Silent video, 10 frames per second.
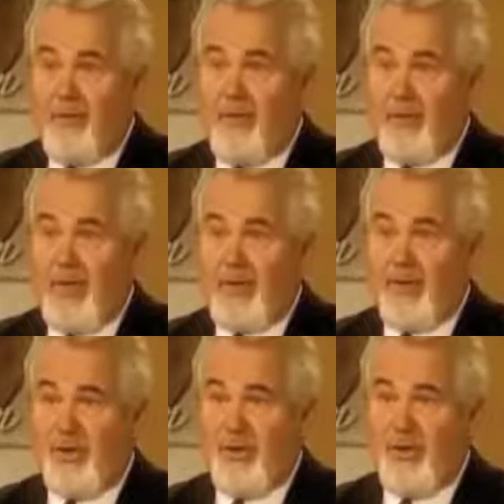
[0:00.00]

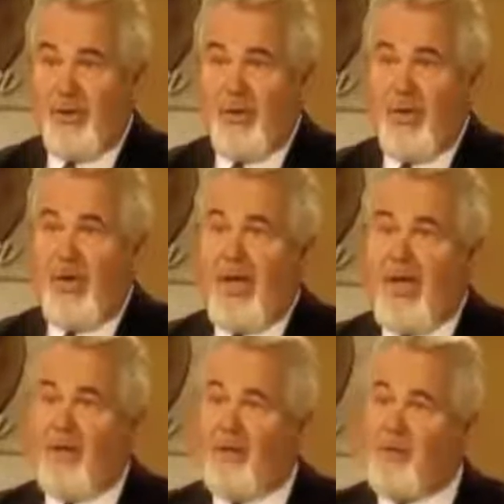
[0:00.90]
inflammation.
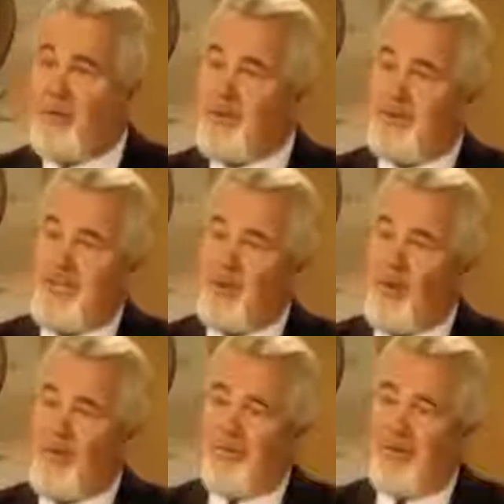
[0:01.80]
And the
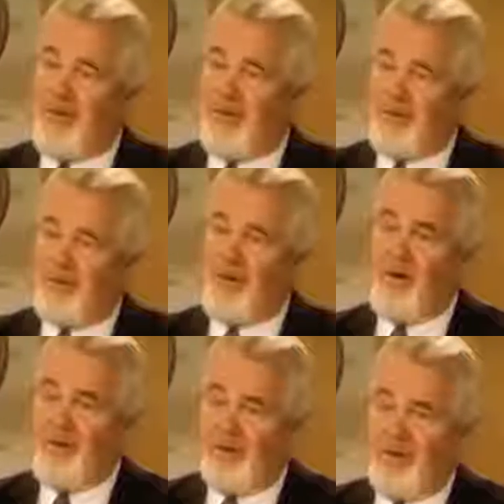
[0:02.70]
placebo effect is
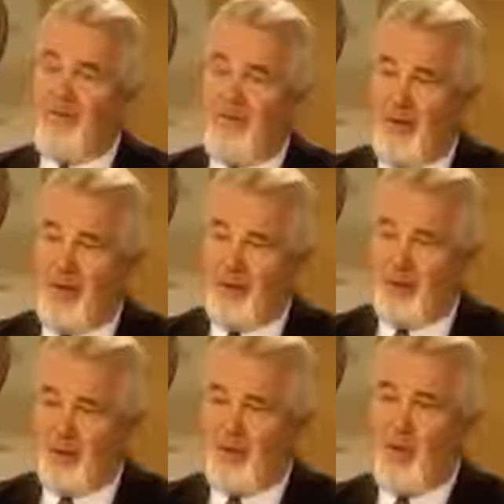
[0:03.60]
very difficult
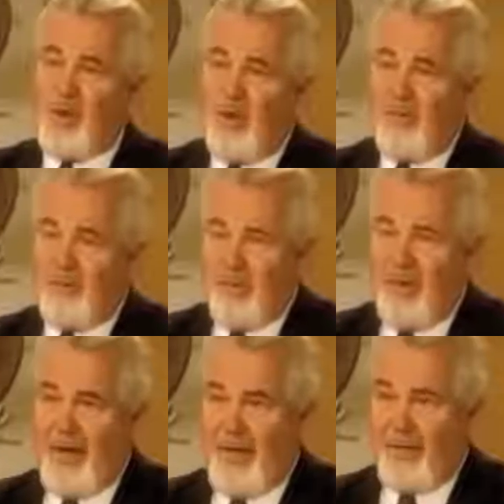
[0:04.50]
to sort out from
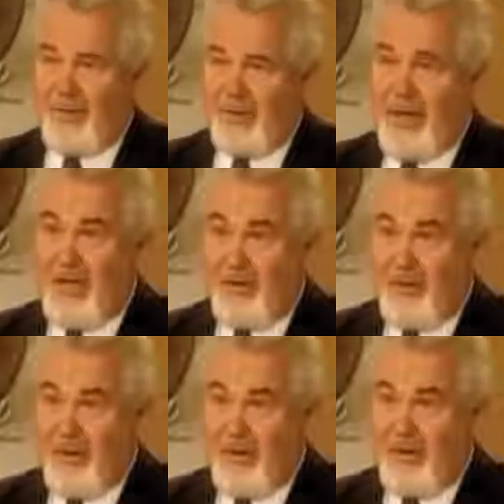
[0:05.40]
an animal study
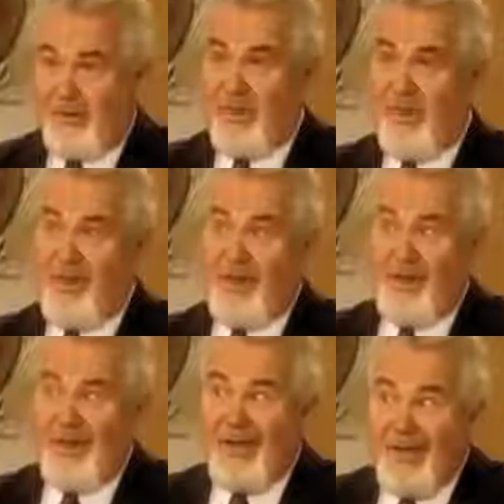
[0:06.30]
because
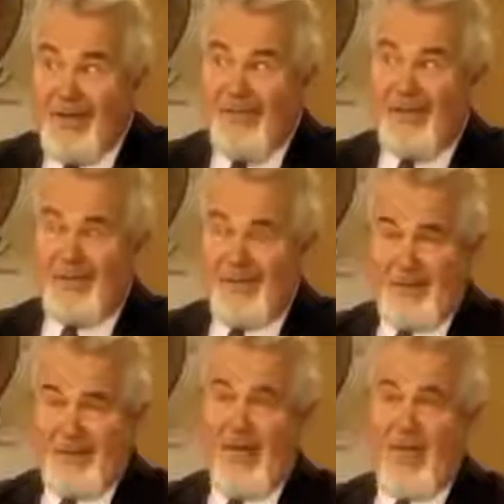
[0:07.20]
it isn't the
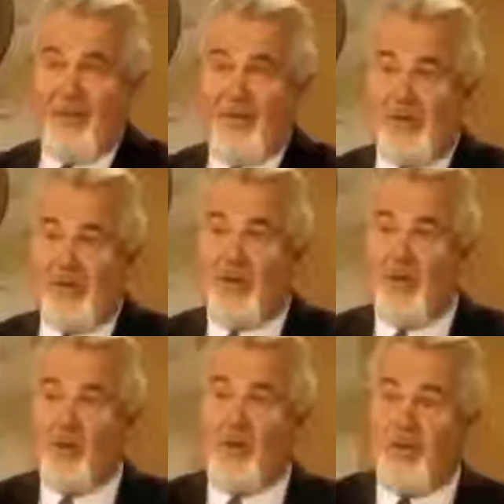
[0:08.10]
same as
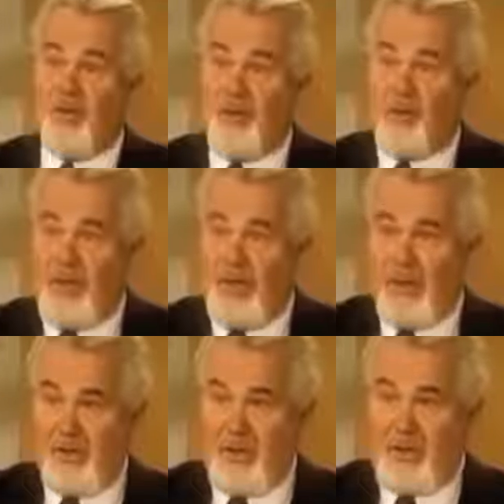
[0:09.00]
human
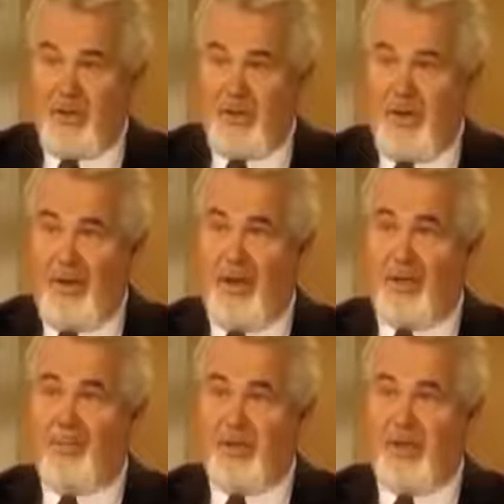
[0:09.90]
communication,
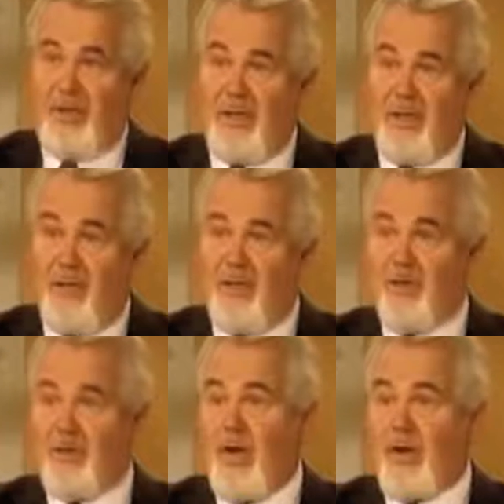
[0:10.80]
and particularly when
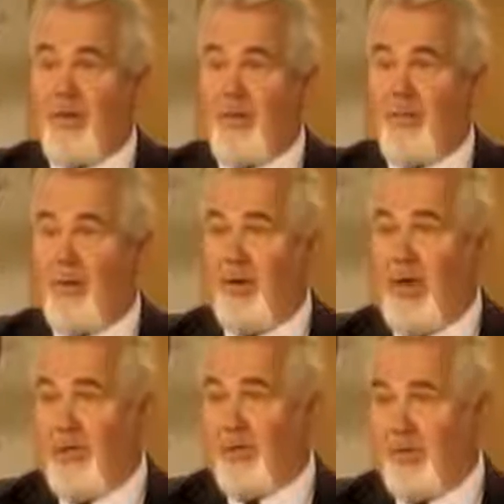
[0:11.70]
you're talking about
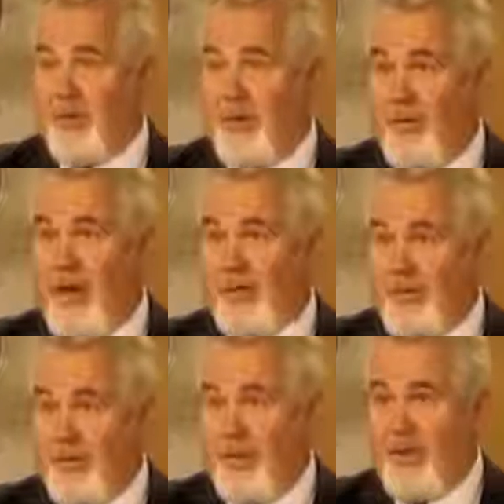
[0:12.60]
laboratory
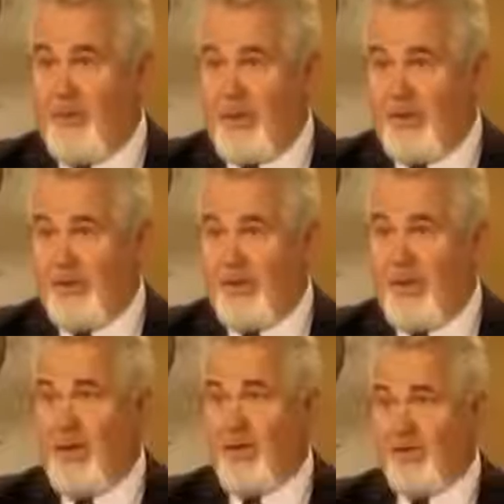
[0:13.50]
rats or guinea pigs.
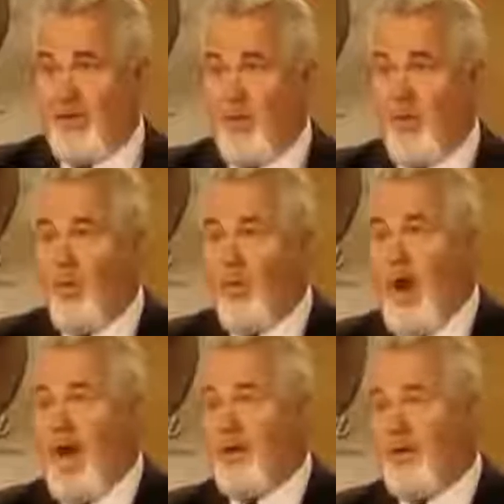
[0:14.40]
So
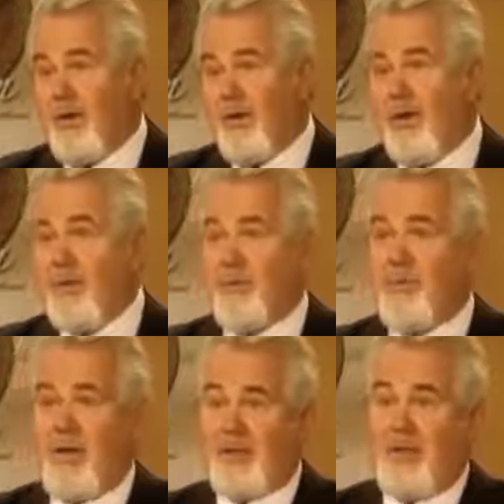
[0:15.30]
while there is a
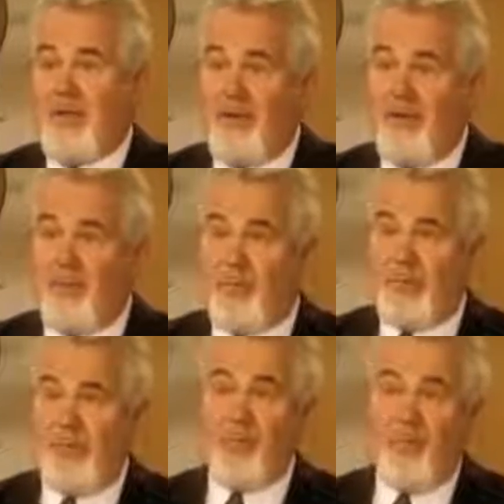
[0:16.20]
possibility of
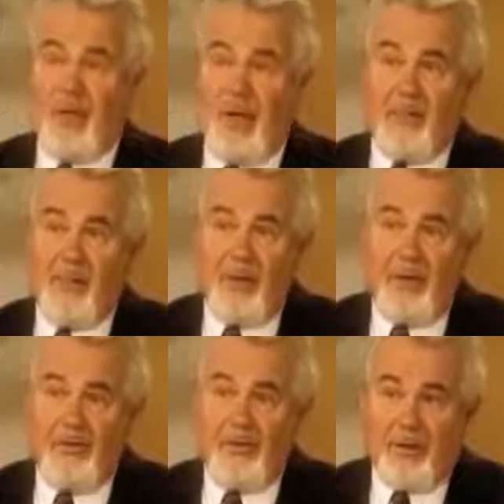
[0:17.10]
placebo, but I'd
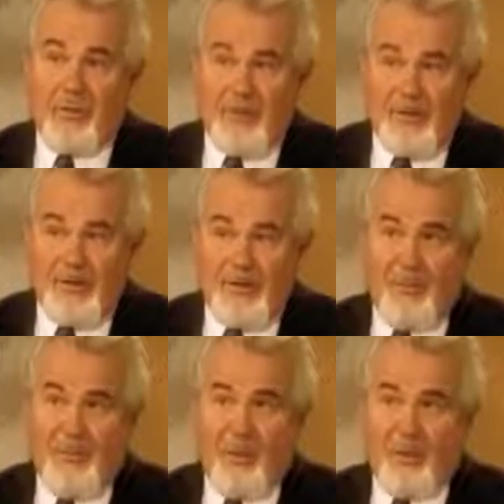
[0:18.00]
point out that a
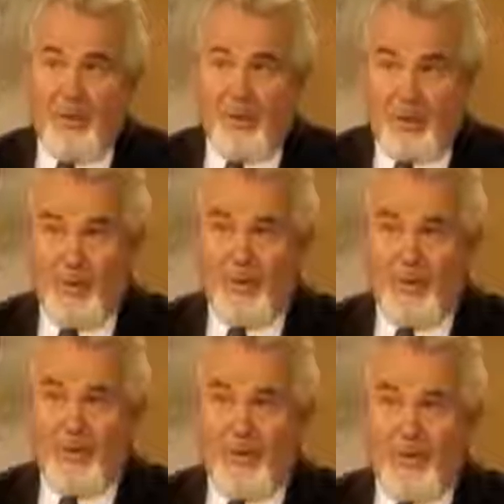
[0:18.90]
placebo
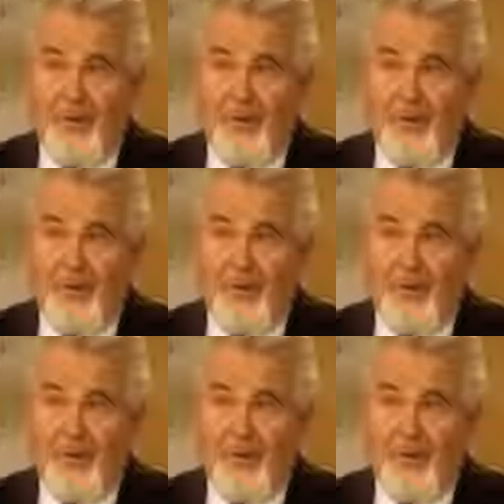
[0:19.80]
cure